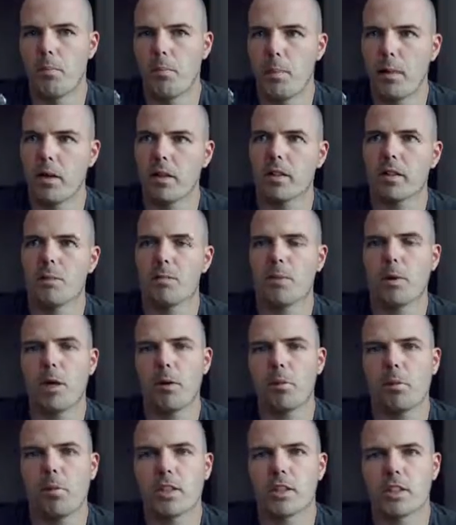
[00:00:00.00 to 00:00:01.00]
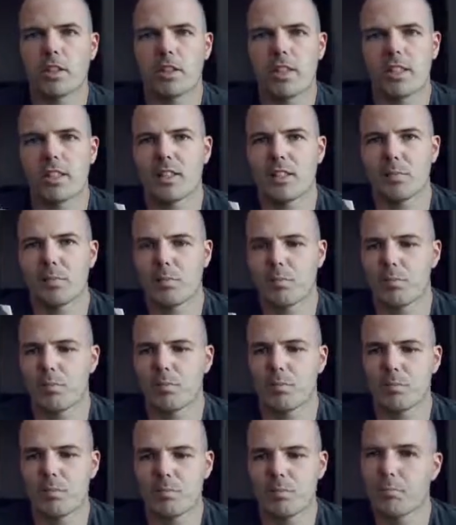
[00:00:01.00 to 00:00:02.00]
But the problem is that
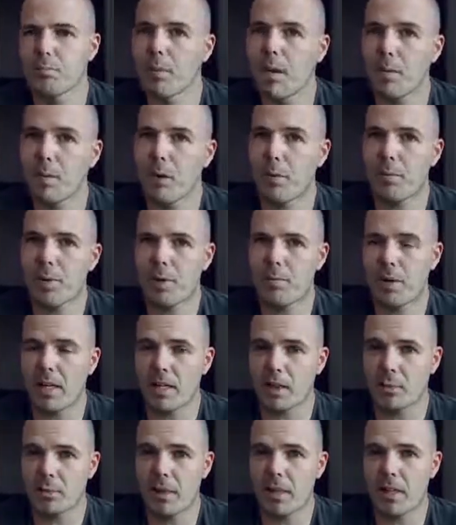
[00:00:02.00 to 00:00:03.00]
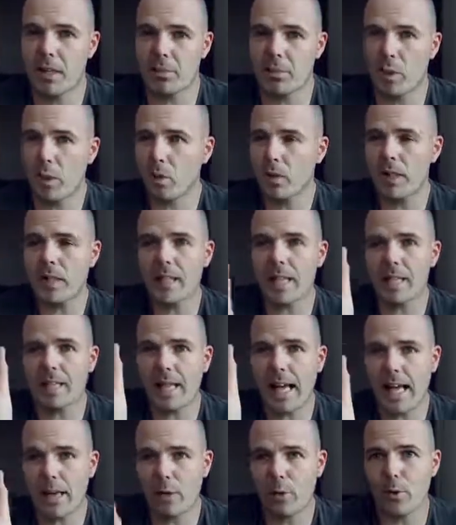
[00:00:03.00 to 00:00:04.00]
may well be the best spinner, but only in a
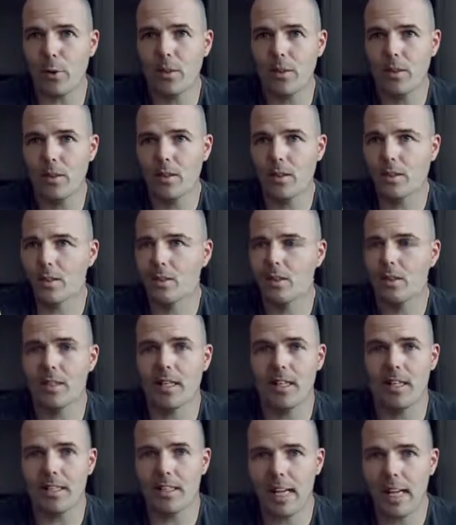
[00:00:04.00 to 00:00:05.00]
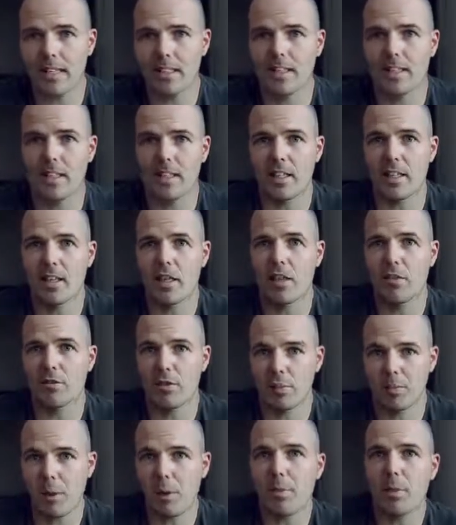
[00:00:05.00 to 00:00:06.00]
narrow kind of category
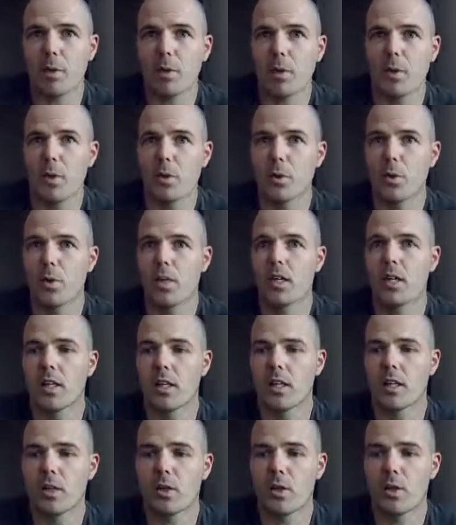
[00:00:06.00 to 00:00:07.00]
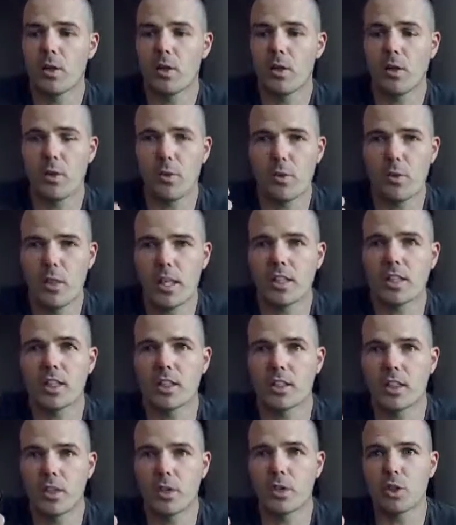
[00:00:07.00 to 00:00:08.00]
for people who this
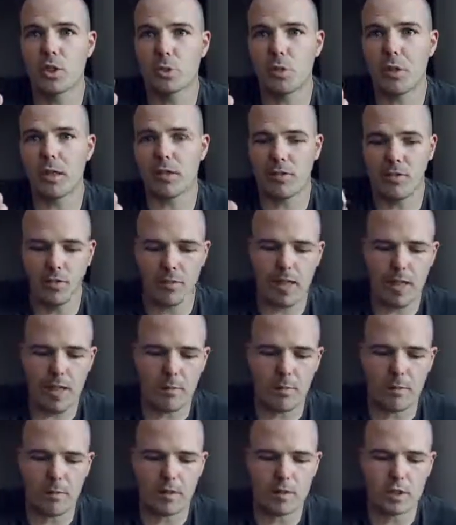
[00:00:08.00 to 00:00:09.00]
is a good spinner for them.